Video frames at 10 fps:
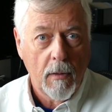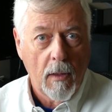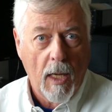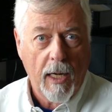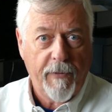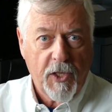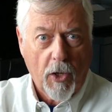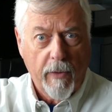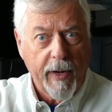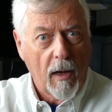And if it's
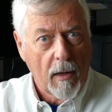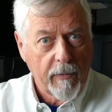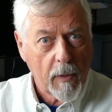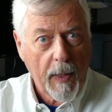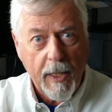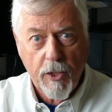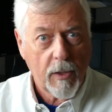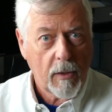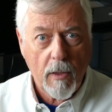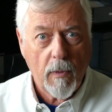curving all over the place,
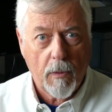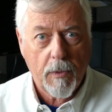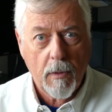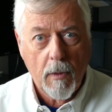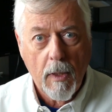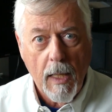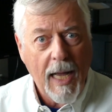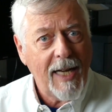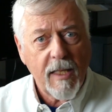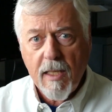you won't.
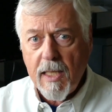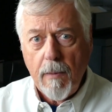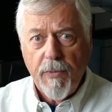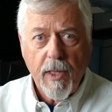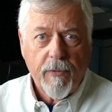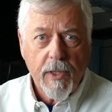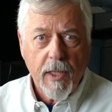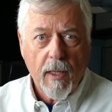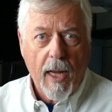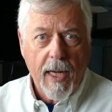And it's the same thing for
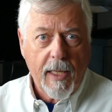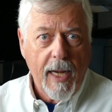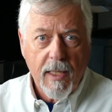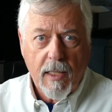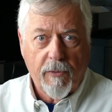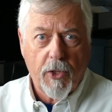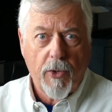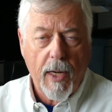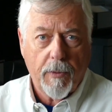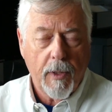single hand casting for
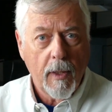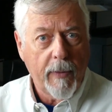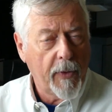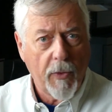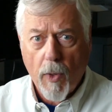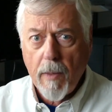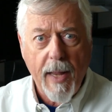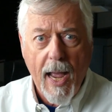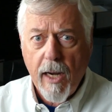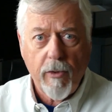trout. You want to be
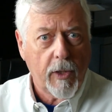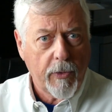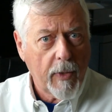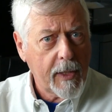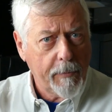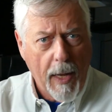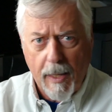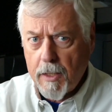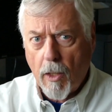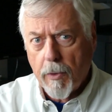accurate, your rod tip
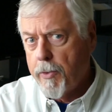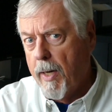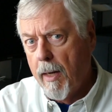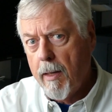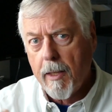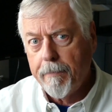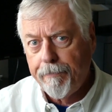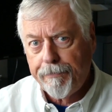has to go in a straight line.